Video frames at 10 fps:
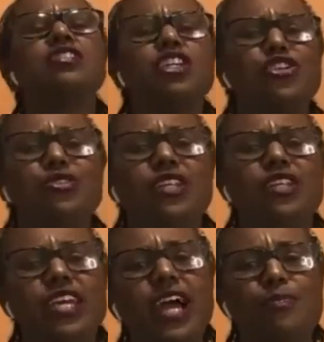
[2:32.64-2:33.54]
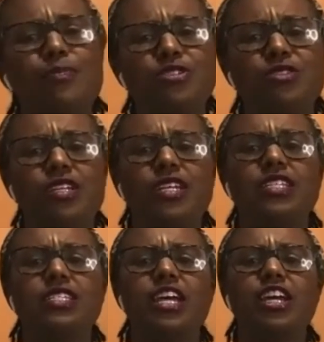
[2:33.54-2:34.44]
There's a unique
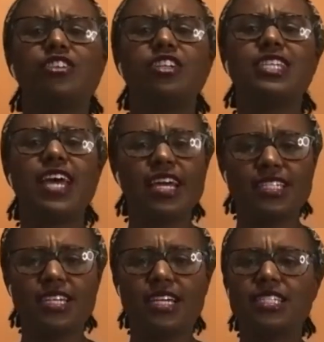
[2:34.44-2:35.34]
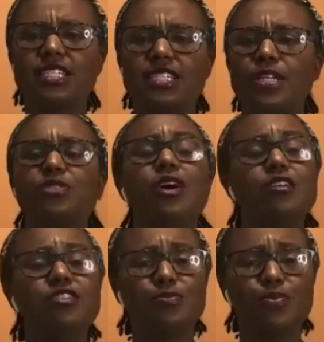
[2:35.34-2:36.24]
opportunity to increase access to
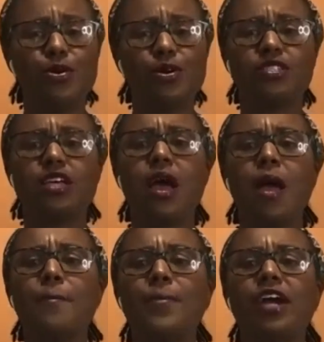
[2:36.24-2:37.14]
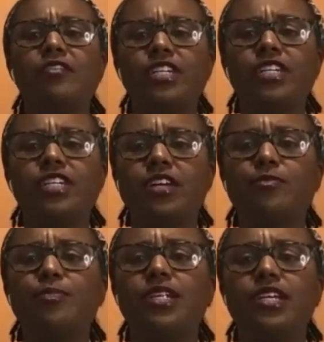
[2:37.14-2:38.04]
mental health supports by
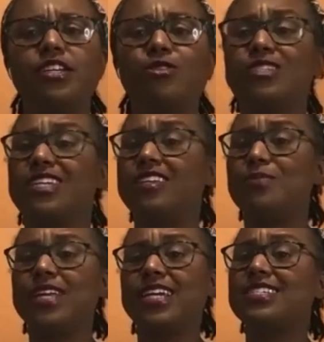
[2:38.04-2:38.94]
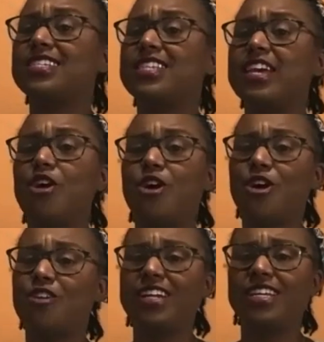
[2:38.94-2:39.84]
reaching millennials in the places
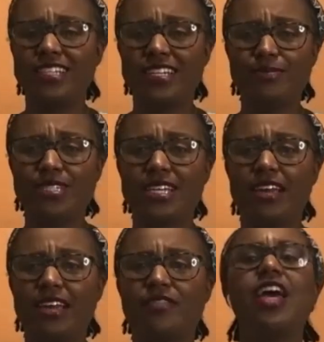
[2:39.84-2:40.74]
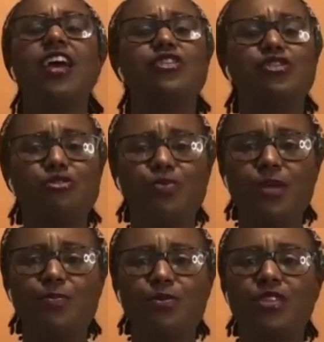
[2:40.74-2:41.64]
they already deem safe and
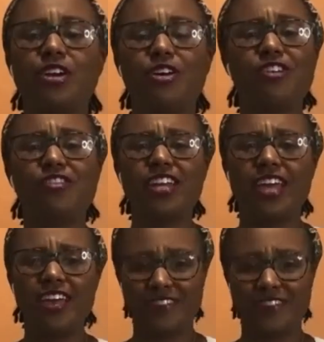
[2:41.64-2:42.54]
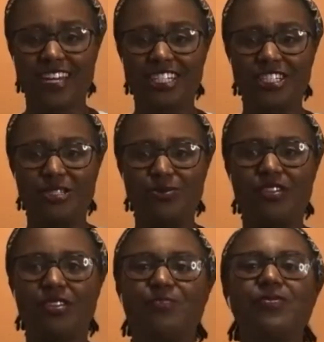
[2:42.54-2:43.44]
through people they already have
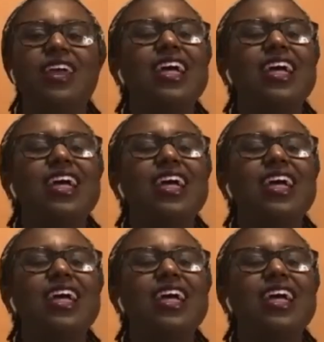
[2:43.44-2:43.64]
connections with.